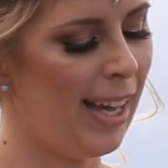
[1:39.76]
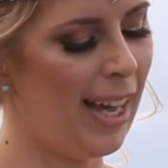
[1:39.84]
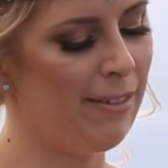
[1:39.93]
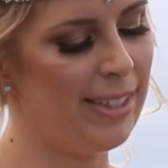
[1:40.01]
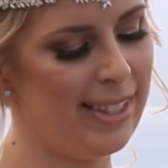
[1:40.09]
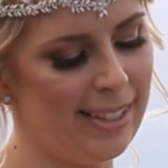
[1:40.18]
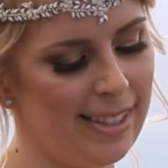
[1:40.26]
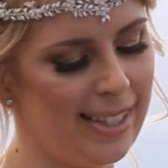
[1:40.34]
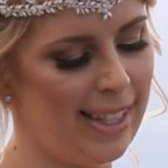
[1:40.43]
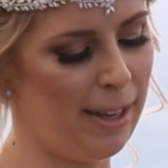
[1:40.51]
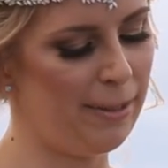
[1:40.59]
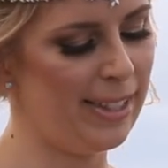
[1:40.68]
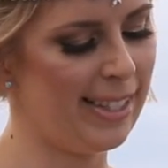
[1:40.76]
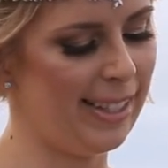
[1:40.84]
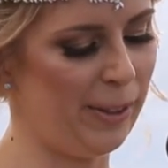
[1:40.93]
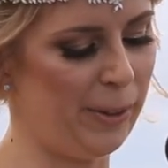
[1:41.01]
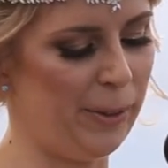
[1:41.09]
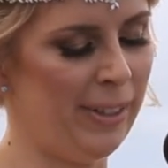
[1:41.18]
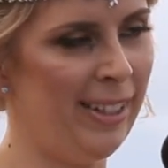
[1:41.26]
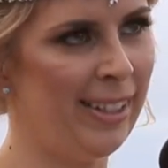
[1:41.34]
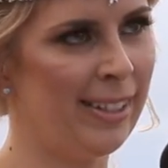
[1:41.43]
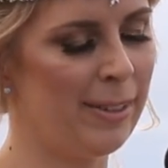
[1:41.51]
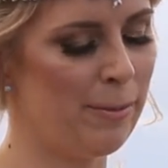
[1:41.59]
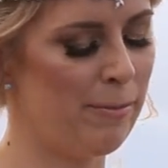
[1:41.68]
Ever since I was little,
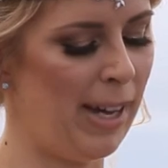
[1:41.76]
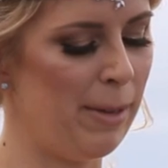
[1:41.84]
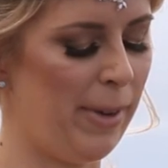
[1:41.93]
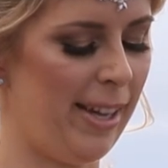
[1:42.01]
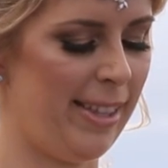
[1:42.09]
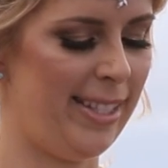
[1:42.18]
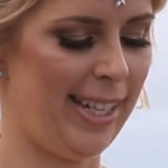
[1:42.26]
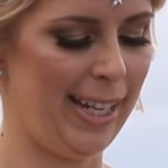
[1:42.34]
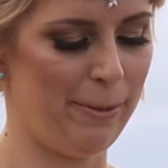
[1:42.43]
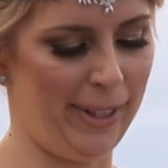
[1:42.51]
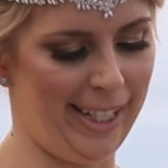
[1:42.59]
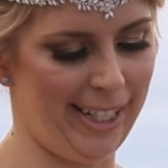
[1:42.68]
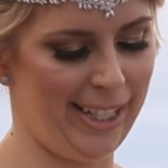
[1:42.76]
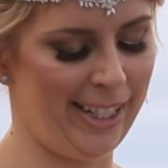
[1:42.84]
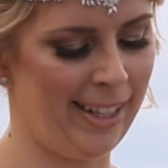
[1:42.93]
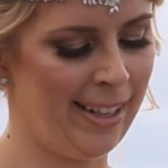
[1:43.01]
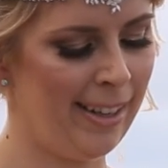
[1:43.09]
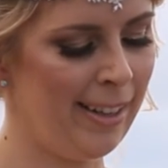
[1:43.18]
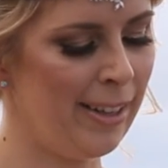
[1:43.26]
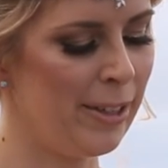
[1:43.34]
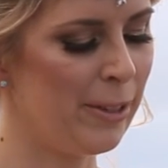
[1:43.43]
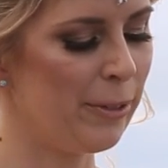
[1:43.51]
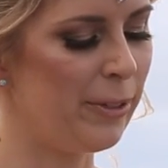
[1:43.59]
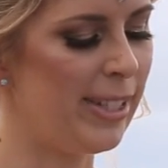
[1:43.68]
my birthday wish
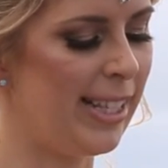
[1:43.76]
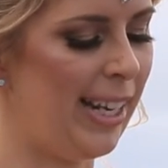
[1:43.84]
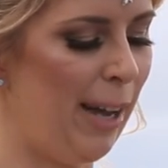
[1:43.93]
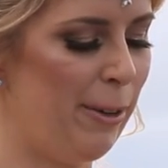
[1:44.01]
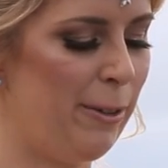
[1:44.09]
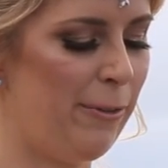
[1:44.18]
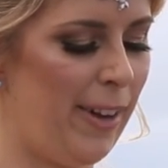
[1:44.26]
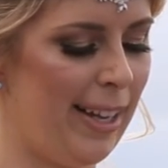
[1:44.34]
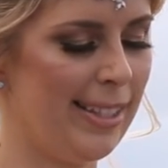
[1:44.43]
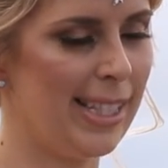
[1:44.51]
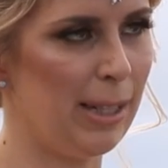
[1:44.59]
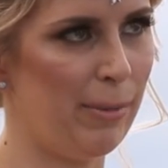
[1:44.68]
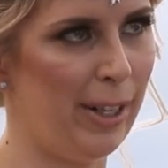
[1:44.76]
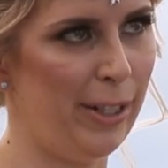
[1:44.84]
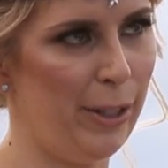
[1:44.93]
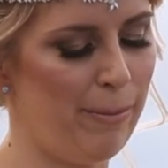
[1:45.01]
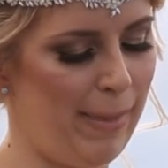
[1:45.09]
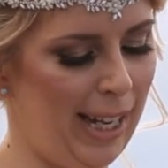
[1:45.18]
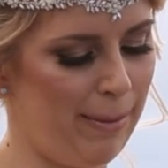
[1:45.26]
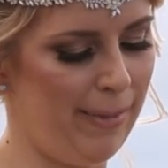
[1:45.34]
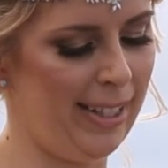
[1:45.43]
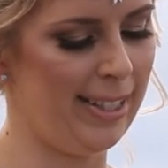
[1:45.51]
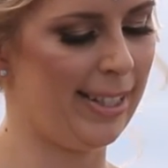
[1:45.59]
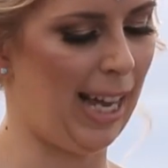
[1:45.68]
was that I would find someone who made
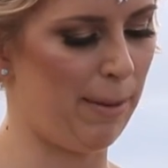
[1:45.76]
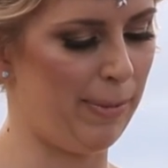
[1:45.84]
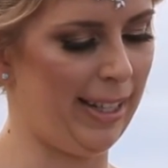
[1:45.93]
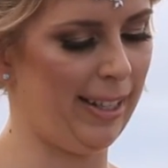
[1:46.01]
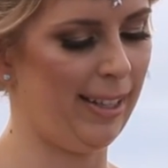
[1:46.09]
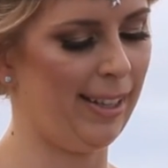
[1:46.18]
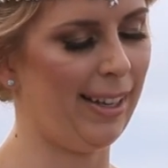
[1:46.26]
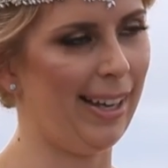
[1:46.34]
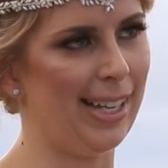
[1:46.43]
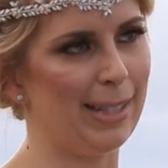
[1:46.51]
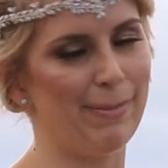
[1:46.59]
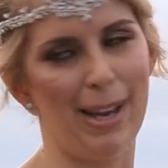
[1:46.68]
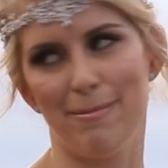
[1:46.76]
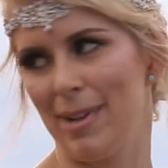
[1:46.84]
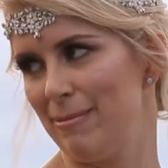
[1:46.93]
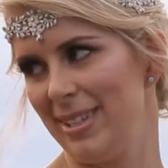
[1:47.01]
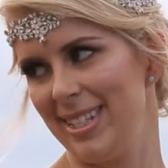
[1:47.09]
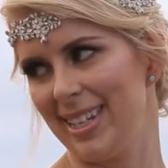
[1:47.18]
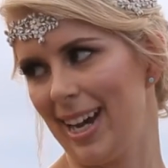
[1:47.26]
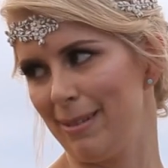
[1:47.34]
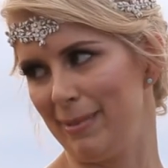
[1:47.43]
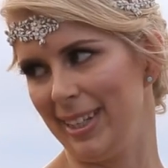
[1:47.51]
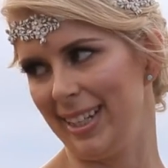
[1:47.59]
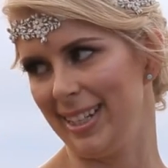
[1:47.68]
me as happy as my mum and dad make